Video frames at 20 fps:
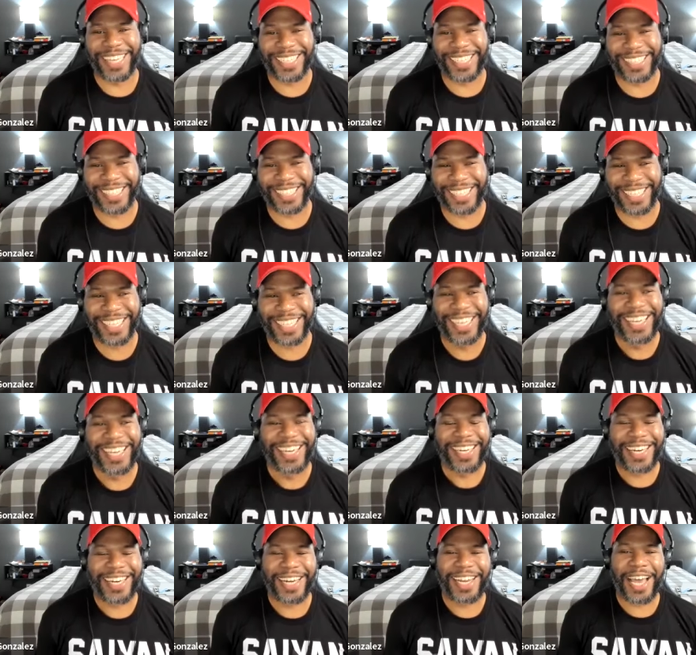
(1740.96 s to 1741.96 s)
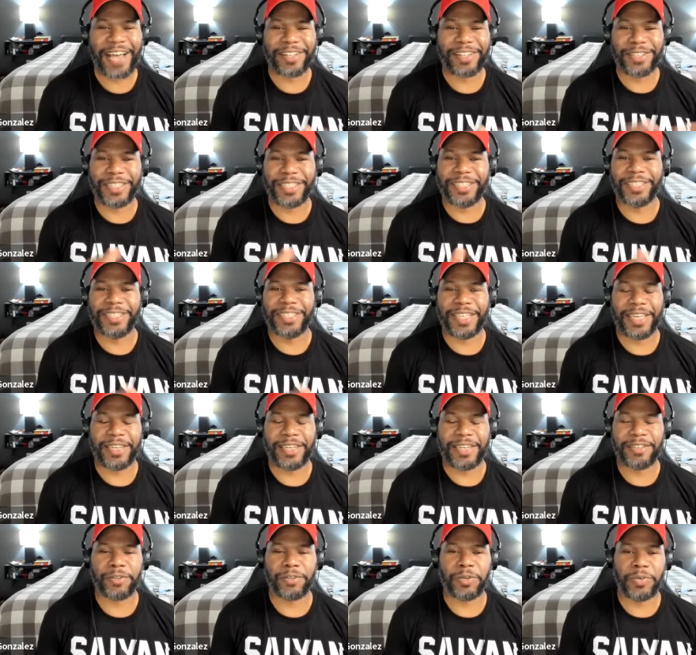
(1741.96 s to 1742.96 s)
basically cut out these
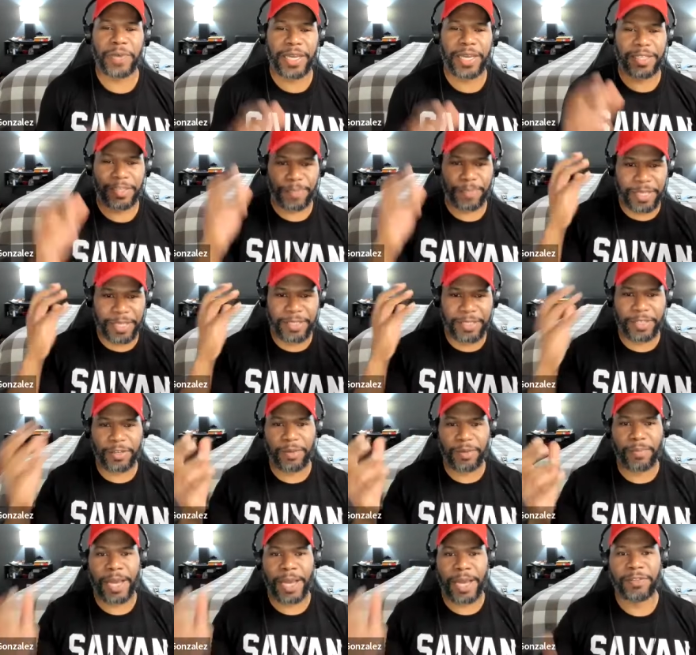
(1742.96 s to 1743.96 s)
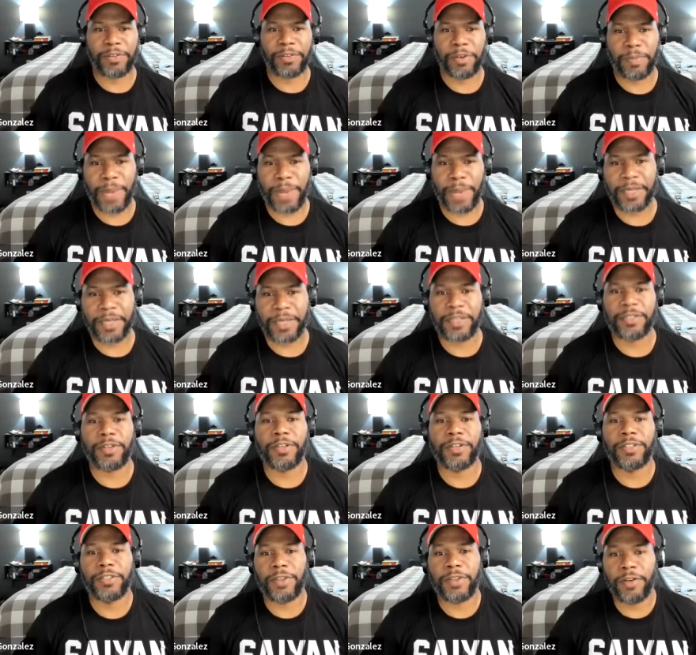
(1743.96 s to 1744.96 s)
things to create space in your mind so your mind can
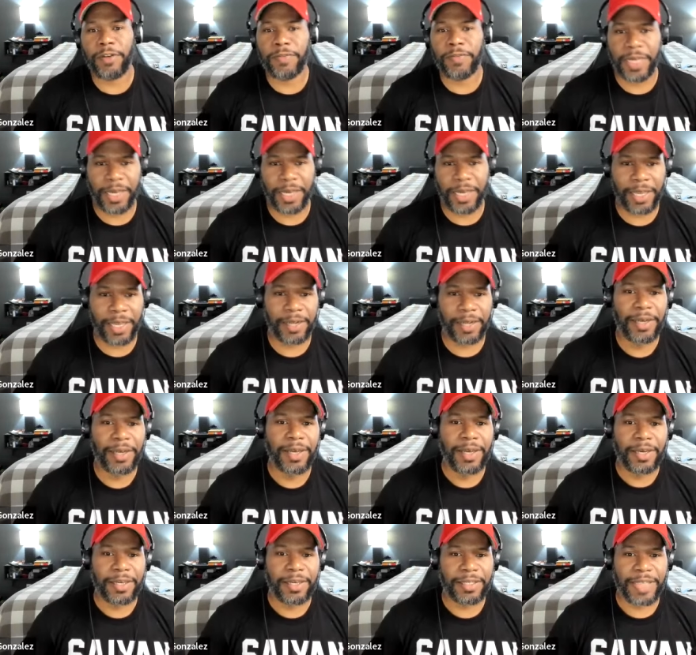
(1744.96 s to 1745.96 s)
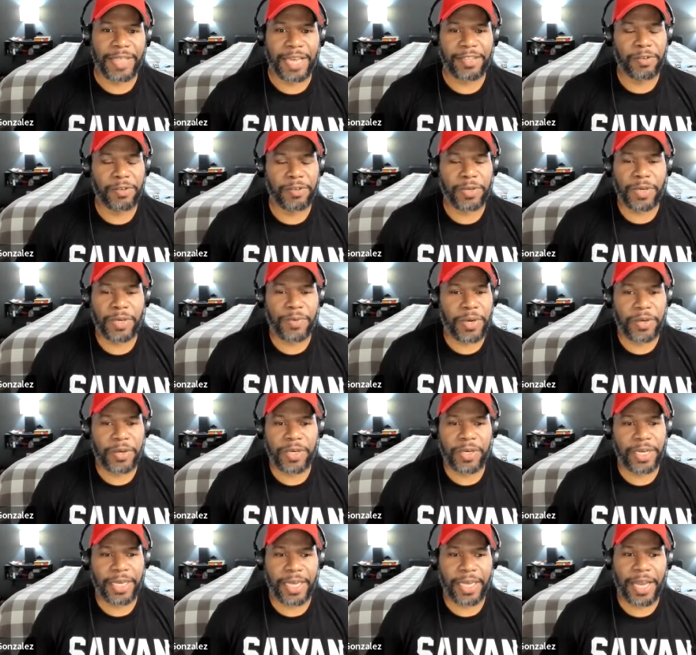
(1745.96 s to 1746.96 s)
start solving again, because that's the only way you're
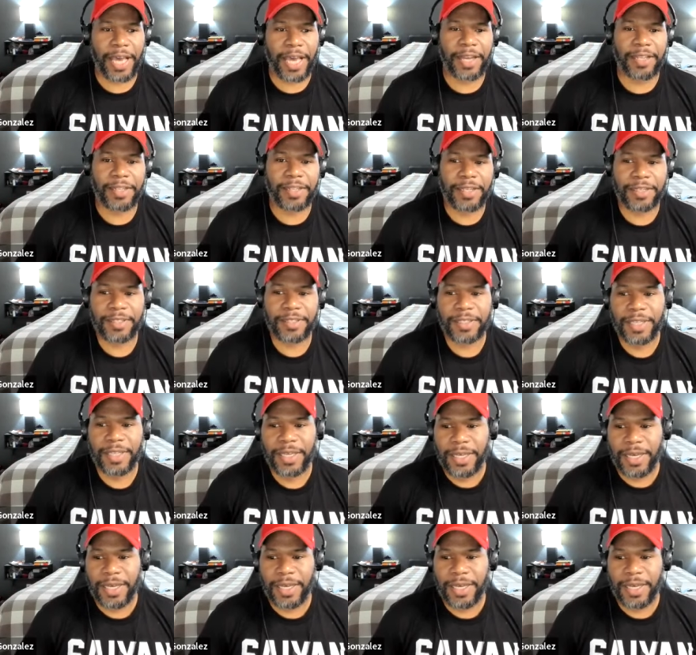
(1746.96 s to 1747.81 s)
going to get out of this.